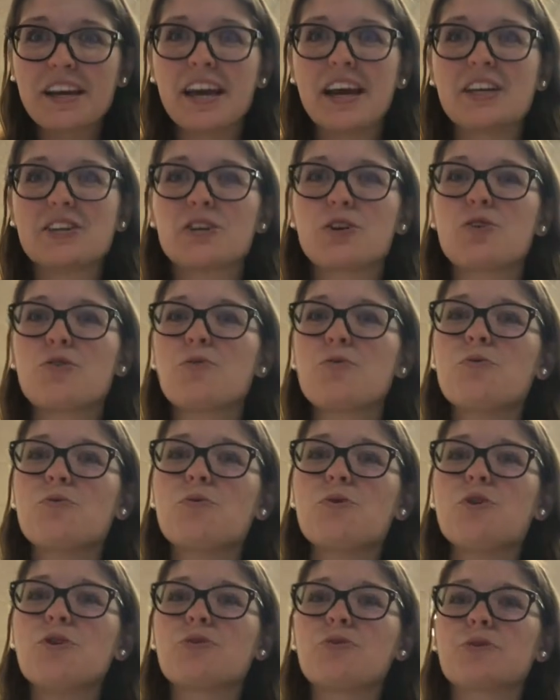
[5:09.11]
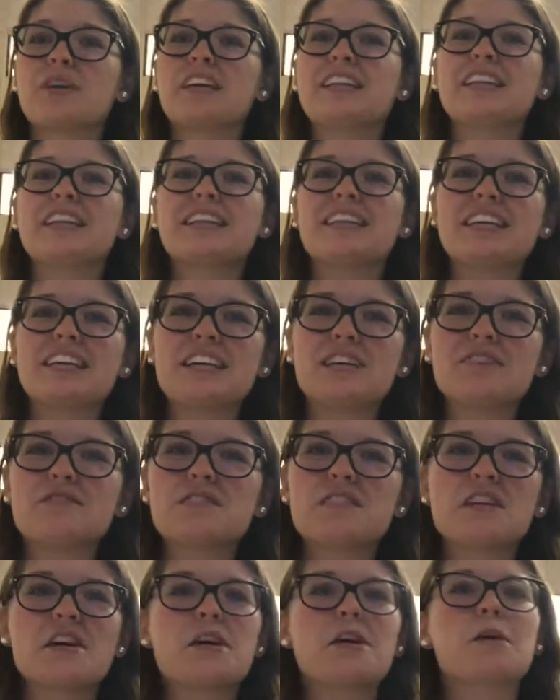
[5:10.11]
And the cool green
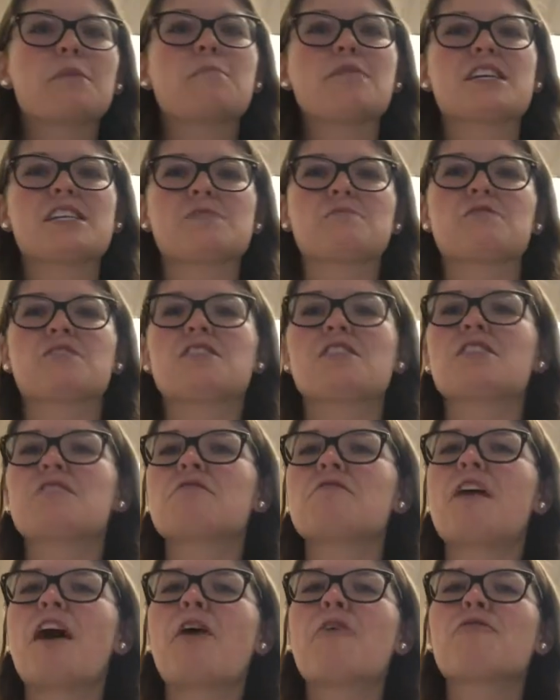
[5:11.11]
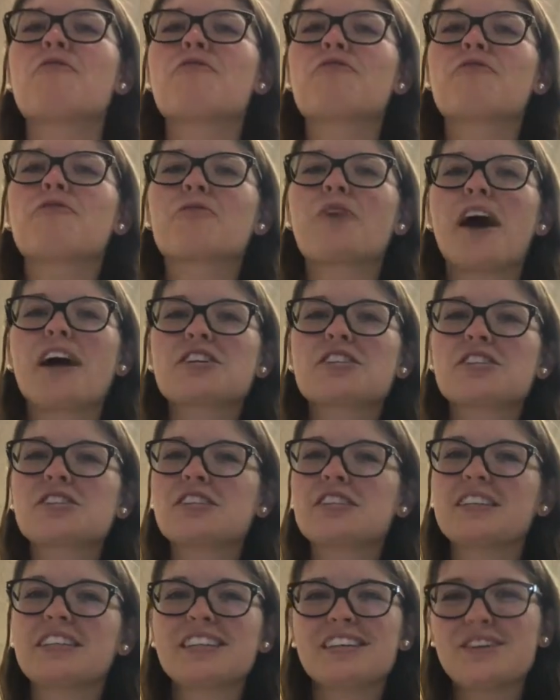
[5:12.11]
leaves makes me think of how fresh
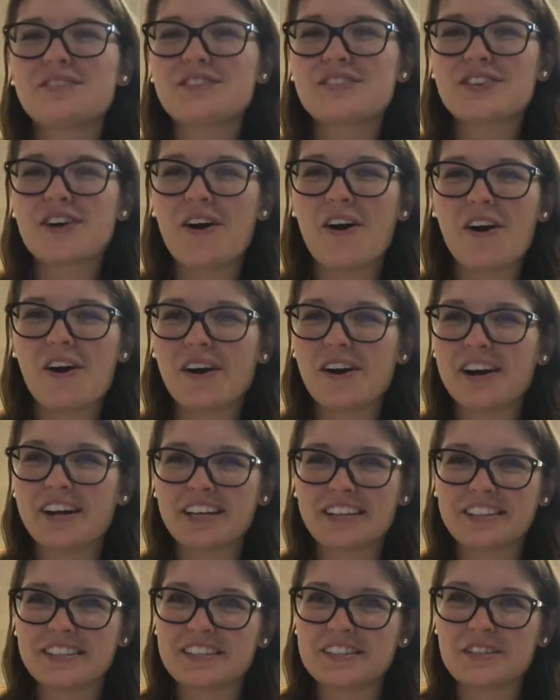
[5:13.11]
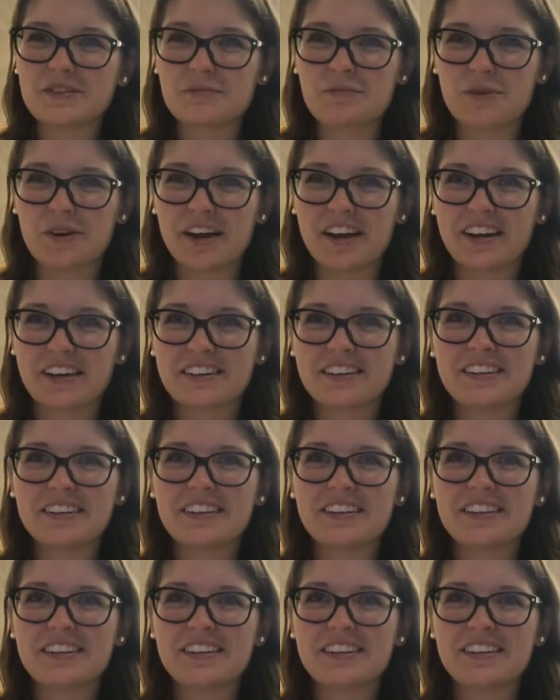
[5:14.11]
the leaves are in the spring.